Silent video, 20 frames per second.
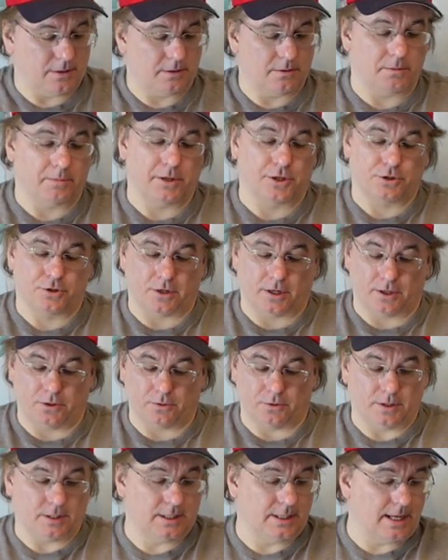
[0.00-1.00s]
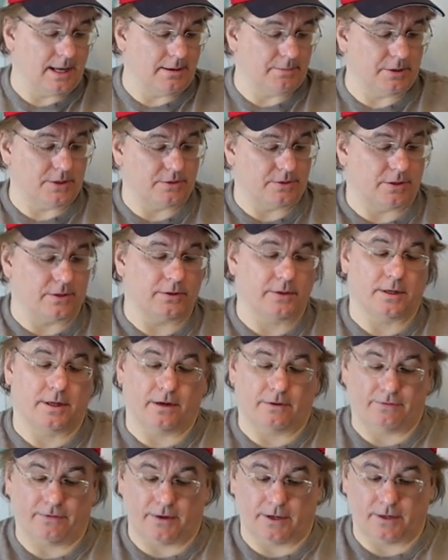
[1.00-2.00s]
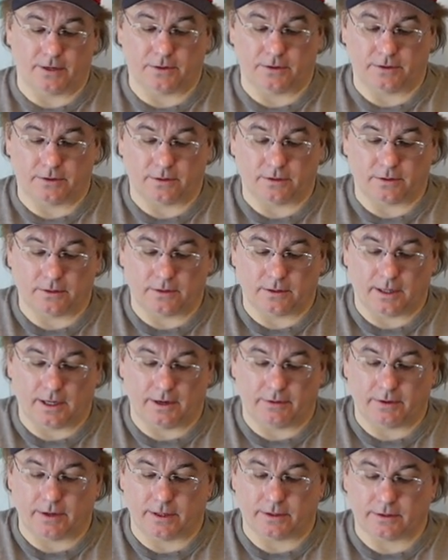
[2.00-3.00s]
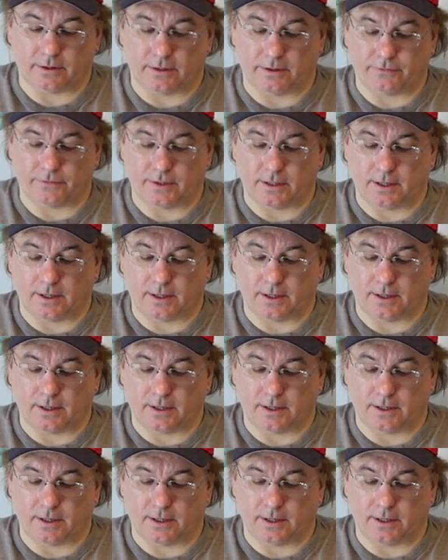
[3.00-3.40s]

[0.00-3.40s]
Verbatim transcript: I want to make sure I don't damage this. I gotta find a good little area to lift